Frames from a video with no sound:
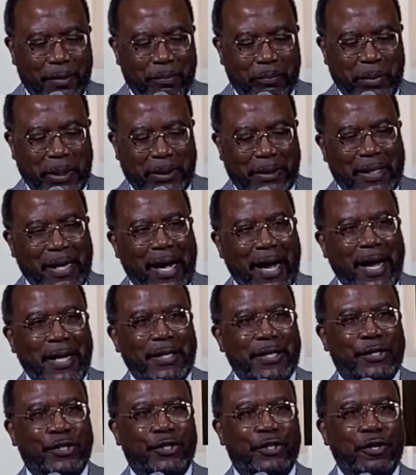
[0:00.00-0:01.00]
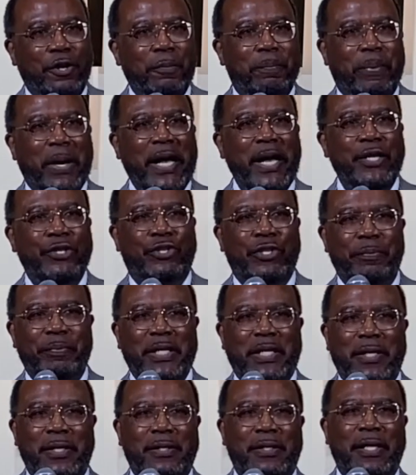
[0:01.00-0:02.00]
But God is so patient
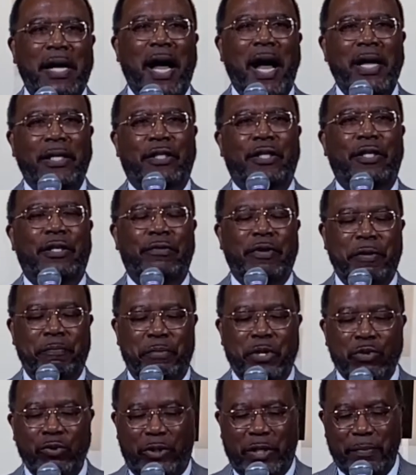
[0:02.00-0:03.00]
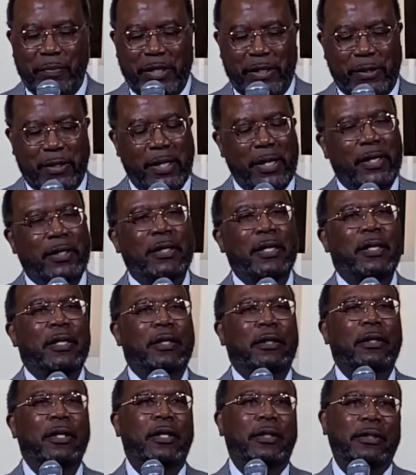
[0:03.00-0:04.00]
because God could have rebuked him and
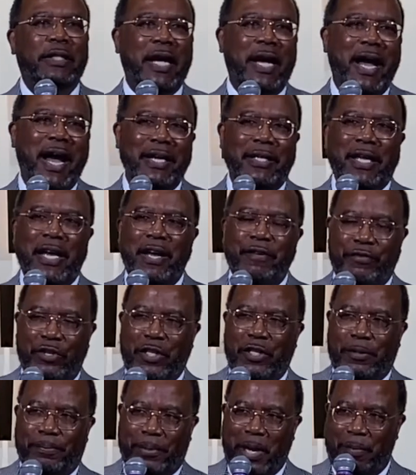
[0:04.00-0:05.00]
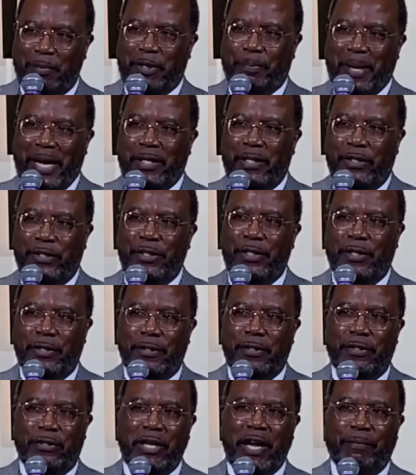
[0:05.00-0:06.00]
said, look, now I gave you this promise back in
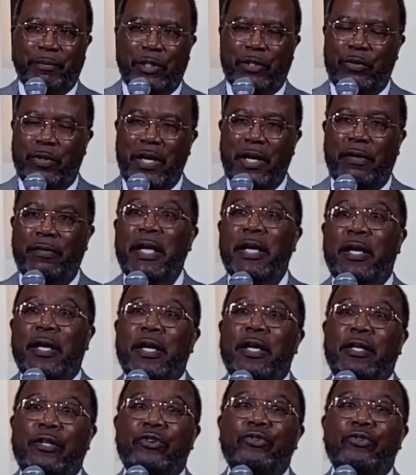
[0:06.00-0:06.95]
Genesis chapter 12.